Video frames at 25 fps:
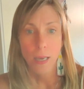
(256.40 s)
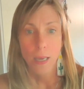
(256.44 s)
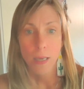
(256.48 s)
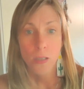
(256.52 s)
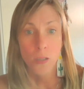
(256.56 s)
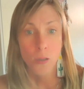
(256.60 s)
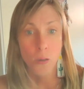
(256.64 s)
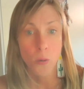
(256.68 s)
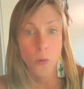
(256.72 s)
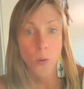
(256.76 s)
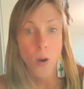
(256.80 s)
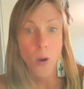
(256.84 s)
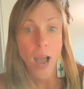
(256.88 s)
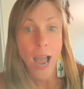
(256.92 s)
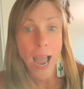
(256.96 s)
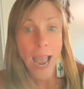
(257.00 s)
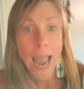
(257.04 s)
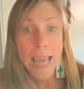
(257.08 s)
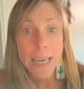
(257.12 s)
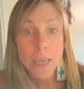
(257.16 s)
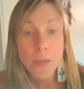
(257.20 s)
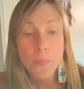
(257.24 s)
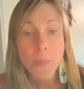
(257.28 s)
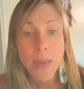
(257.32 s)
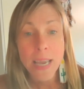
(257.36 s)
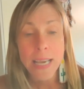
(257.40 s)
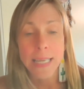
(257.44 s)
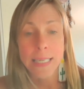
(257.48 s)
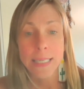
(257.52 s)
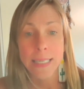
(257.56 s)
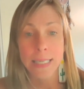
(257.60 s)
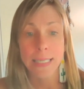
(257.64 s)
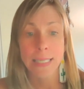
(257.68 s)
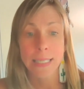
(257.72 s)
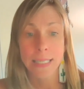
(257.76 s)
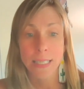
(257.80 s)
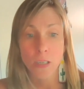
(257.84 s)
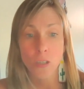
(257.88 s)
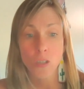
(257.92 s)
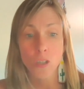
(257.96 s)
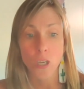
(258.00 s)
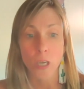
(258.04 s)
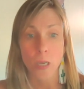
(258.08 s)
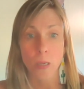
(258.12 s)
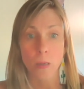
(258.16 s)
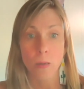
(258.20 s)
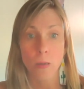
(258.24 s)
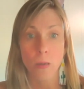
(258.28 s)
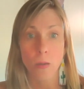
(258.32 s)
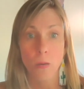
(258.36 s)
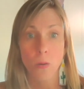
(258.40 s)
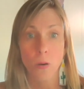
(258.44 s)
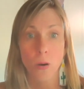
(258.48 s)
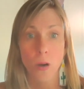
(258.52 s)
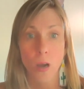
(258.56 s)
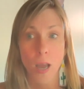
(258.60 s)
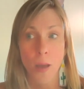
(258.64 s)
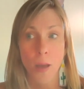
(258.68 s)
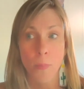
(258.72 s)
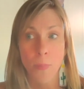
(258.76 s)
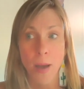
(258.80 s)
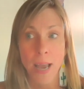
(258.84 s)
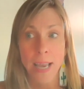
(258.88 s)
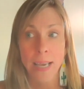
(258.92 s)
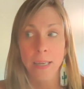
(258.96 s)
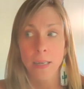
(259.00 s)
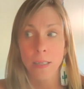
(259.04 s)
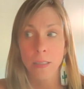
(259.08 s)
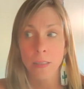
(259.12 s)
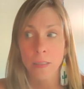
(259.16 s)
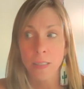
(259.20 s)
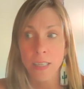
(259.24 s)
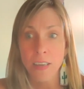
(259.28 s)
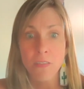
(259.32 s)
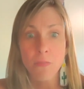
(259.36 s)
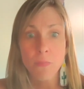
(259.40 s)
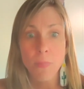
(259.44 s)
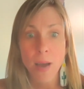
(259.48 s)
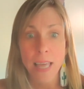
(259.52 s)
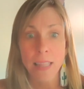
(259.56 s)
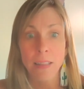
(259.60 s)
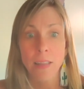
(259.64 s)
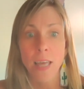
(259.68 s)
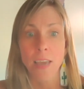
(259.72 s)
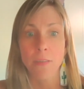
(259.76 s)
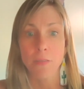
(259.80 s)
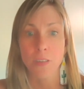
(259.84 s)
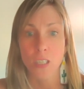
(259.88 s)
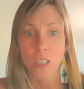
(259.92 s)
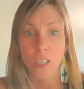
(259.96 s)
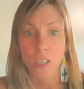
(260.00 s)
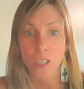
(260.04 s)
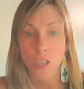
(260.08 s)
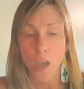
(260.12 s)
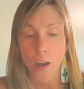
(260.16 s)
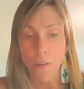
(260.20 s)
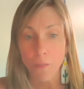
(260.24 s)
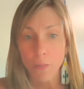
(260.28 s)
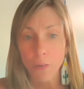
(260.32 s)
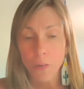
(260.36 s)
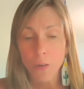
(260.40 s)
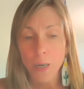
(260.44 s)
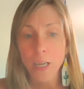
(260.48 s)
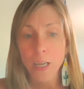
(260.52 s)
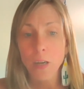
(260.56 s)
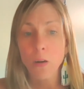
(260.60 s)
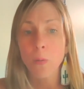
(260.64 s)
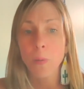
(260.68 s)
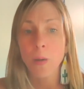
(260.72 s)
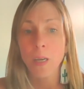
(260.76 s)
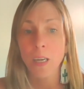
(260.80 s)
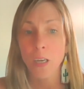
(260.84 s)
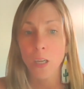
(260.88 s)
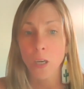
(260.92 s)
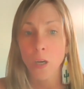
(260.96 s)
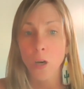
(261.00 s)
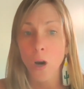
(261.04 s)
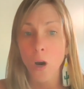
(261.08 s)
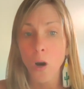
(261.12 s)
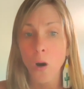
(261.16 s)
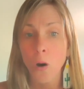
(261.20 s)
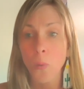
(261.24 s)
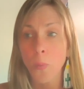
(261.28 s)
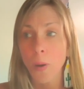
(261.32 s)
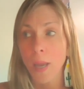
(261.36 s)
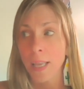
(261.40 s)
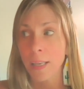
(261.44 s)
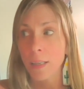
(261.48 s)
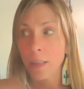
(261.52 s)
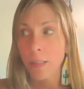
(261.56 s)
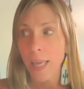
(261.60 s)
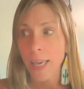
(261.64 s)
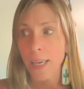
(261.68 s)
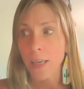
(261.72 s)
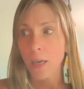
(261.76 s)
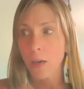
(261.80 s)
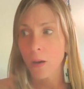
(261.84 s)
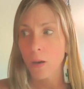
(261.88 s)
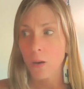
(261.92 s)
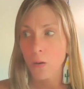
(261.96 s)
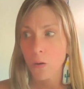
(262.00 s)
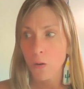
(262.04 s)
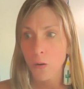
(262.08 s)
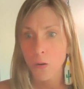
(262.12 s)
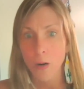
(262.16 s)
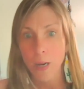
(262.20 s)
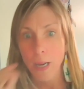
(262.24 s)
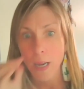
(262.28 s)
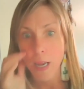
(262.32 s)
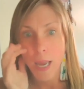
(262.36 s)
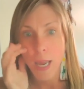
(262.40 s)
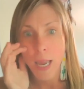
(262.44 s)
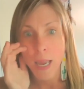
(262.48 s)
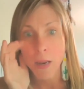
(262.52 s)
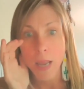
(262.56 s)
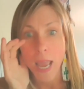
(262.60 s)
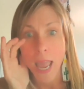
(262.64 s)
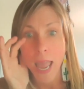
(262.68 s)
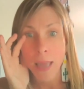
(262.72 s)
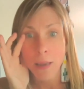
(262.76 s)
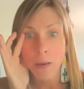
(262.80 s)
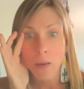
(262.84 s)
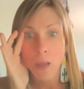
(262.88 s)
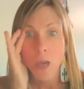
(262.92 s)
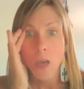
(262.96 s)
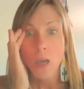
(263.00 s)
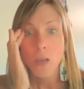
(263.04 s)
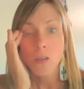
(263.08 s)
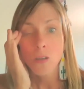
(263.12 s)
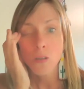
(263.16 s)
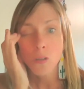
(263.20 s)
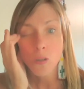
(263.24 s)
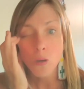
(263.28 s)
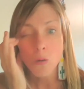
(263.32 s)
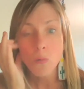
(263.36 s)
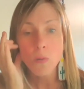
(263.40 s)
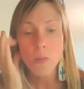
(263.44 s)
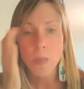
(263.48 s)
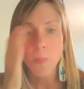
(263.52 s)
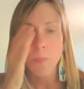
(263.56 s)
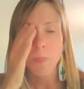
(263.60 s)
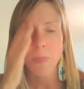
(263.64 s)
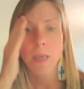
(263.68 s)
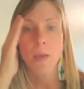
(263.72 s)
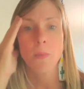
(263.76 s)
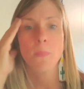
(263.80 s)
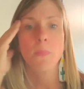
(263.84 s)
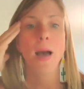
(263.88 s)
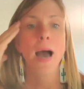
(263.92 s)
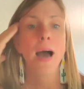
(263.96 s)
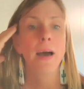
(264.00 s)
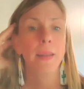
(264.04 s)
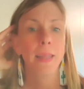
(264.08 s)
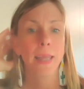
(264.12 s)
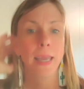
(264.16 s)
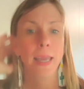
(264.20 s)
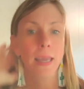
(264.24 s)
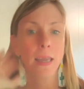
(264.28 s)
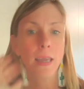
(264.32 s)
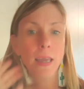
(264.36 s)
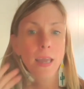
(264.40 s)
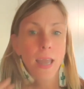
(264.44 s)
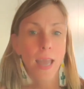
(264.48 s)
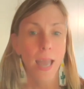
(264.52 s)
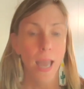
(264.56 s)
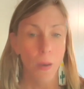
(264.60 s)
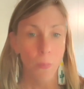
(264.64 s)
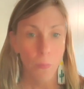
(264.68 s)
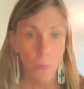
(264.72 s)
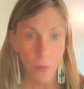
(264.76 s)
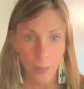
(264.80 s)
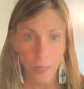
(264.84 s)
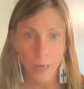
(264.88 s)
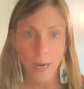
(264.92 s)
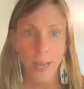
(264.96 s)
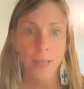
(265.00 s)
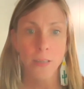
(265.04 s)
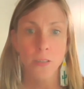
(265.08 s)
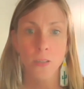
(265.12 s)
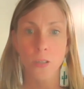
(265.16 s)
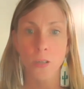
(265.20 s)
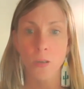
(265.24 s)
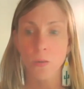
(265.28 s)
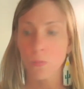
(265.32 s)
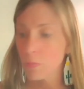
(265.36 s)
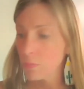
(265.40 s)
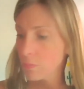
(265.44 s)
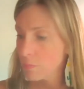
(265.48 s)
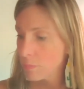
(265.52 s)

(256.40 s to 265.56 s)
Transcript: So I had to make a decision. Am I going to live my life suffering, or am I going to go and create and do something about it? And what did I do?